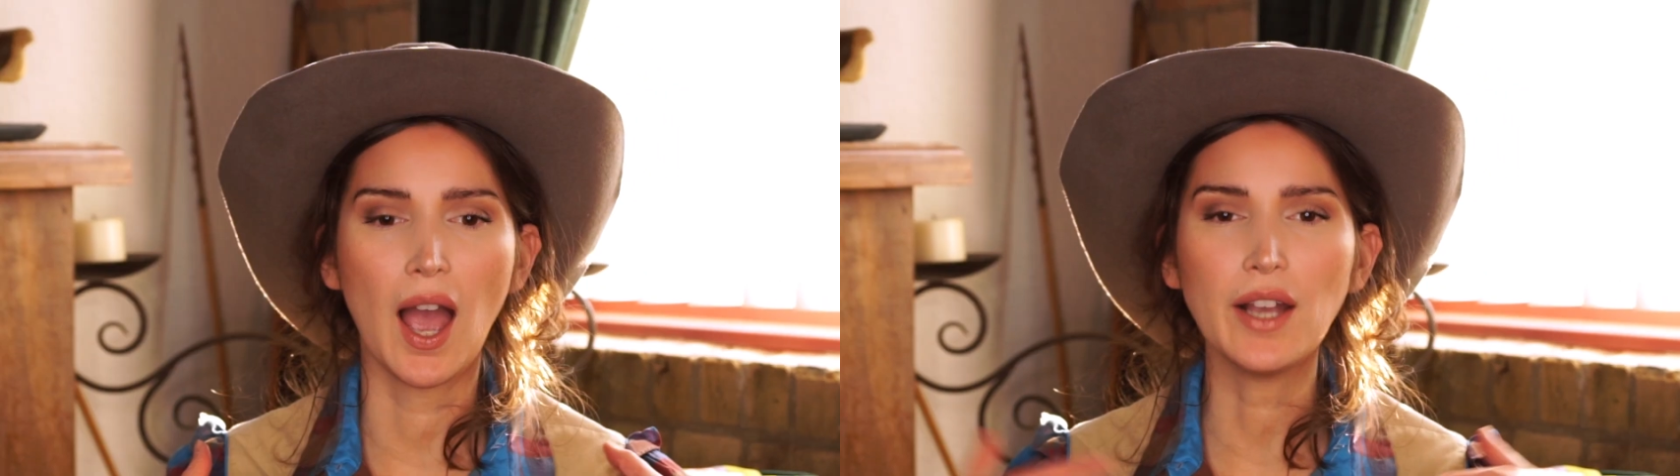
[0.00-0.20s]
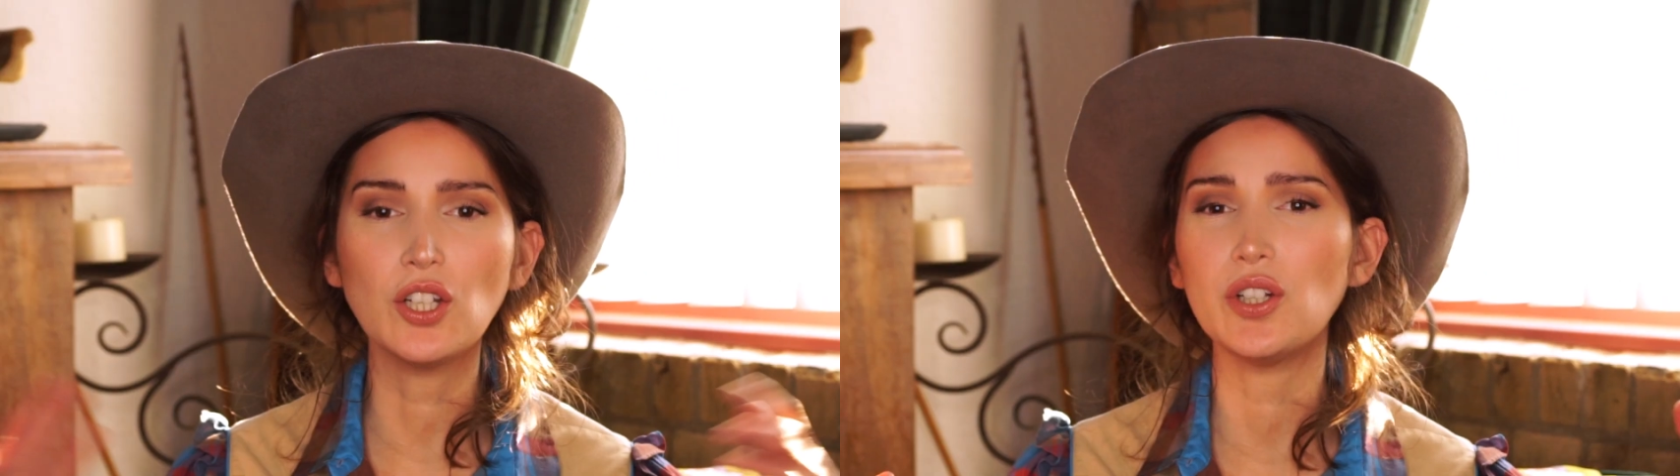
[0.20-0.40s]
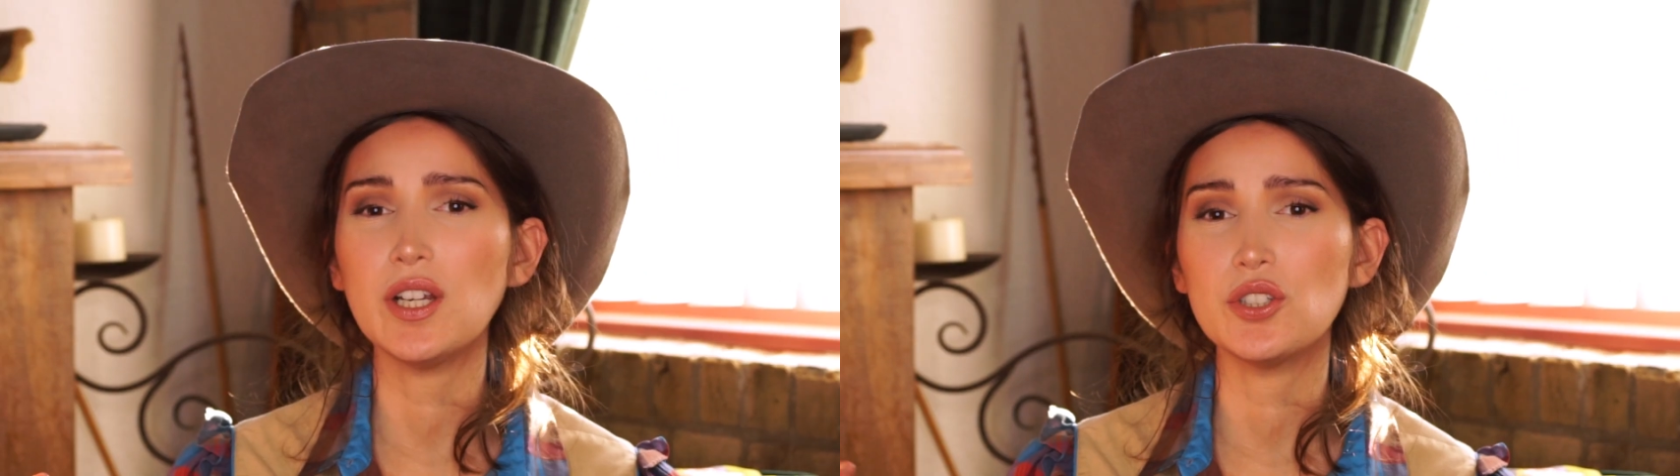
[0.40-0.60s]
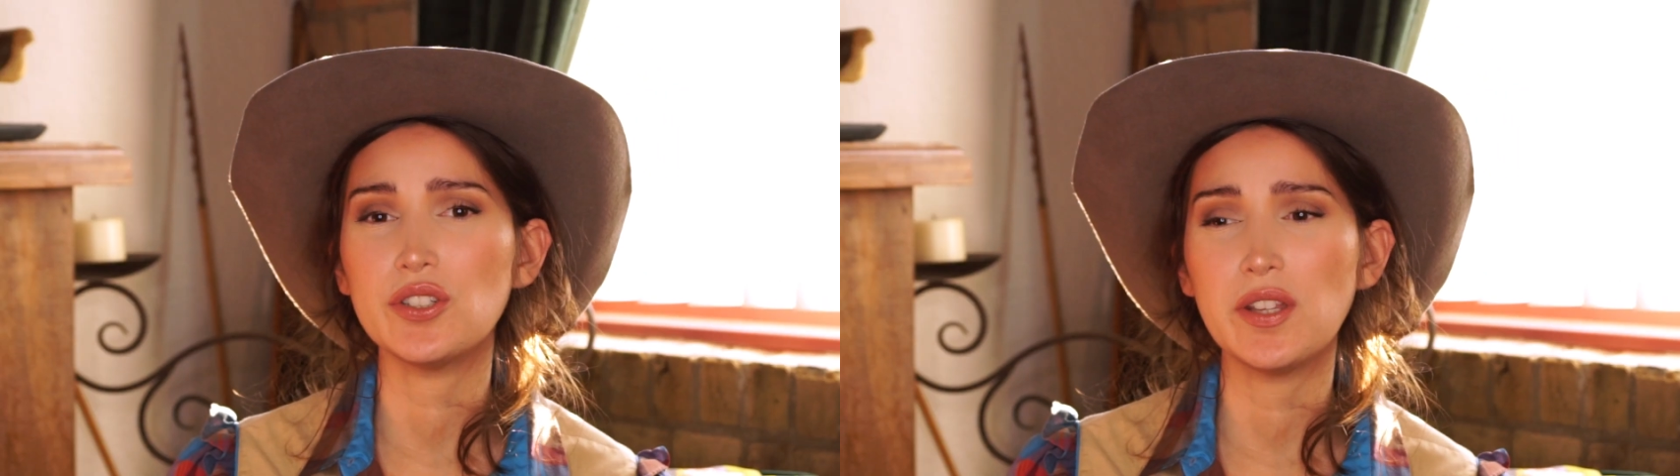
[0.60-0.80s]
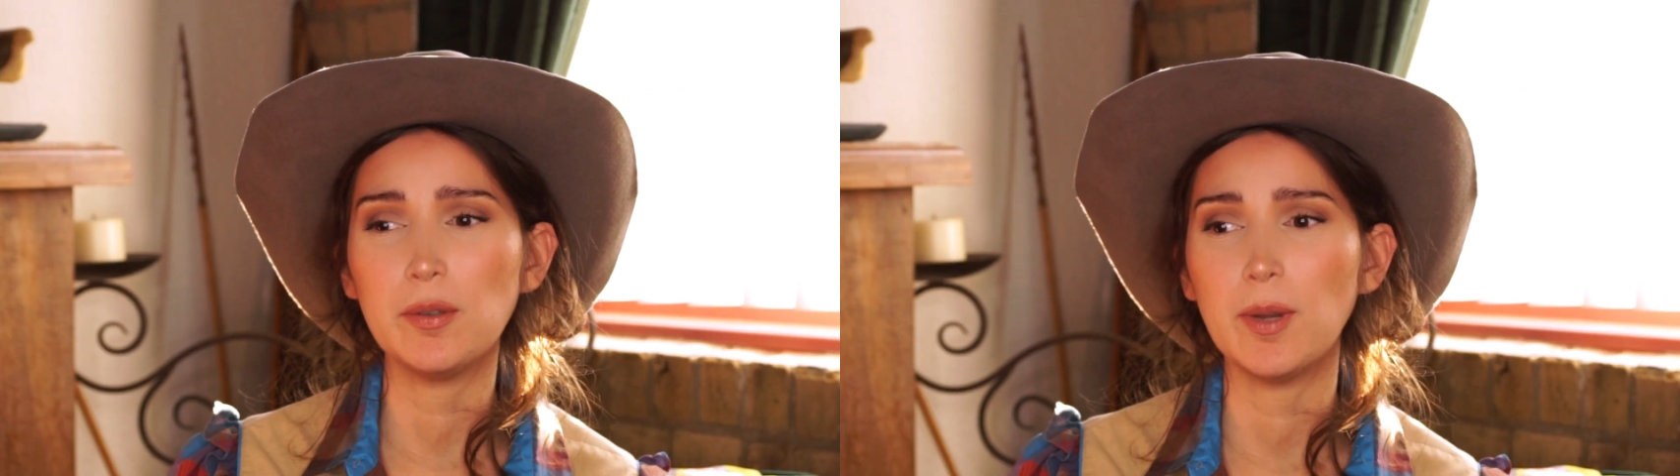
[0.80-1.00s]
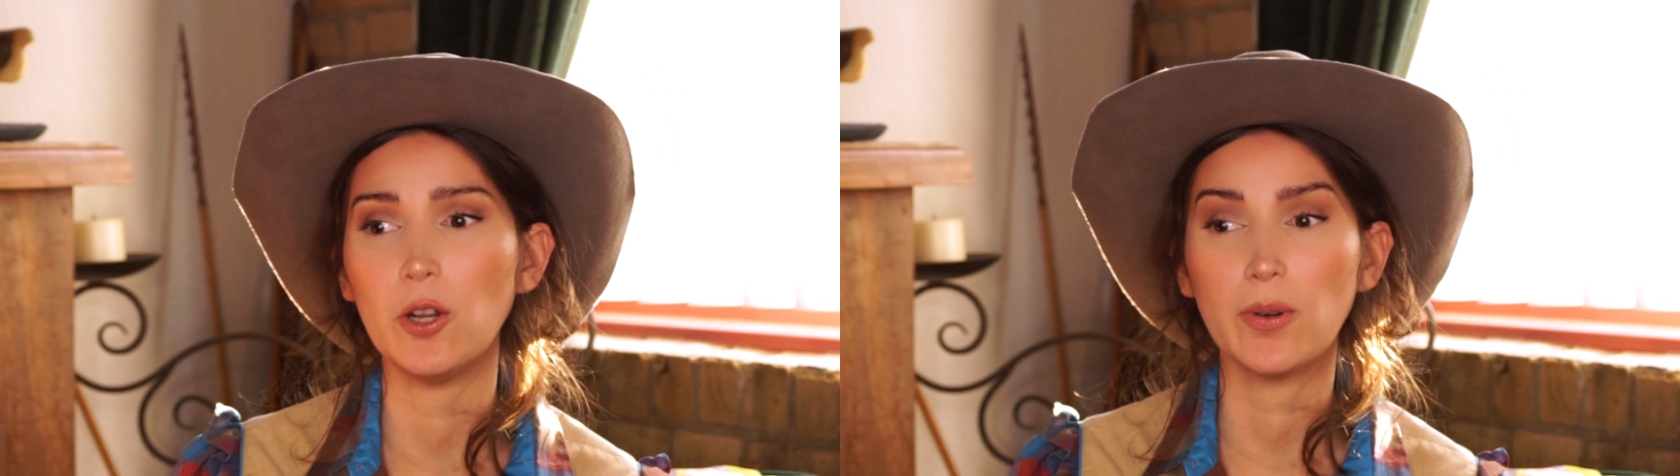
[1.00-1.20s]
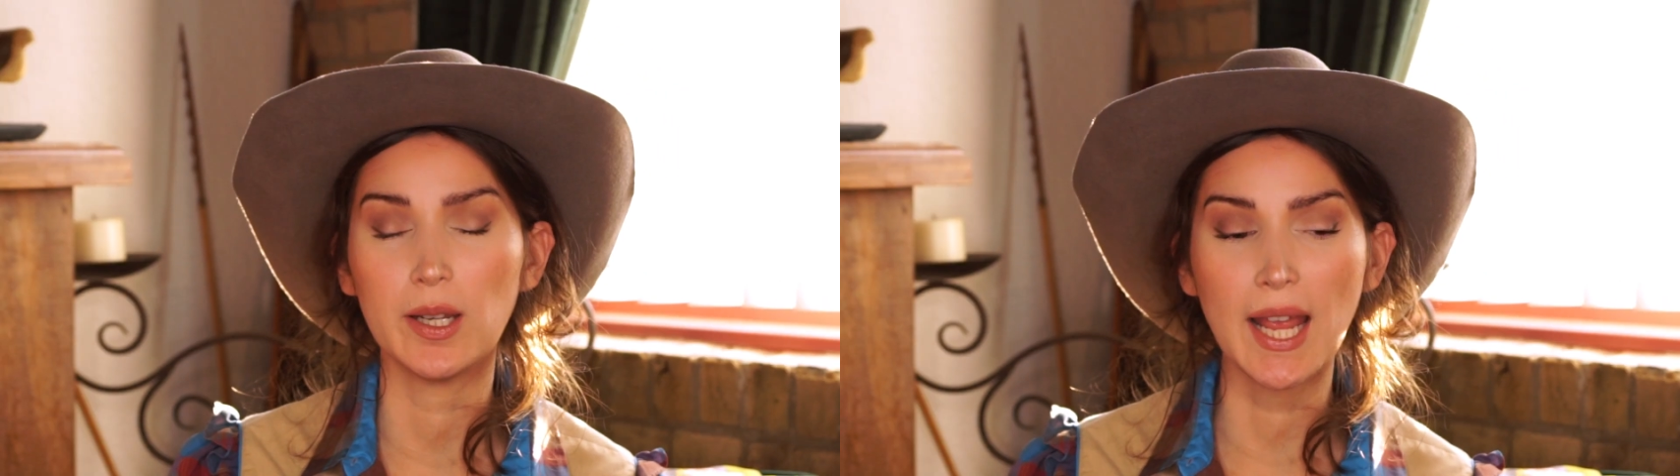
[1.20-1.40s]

I could kind of just think about it right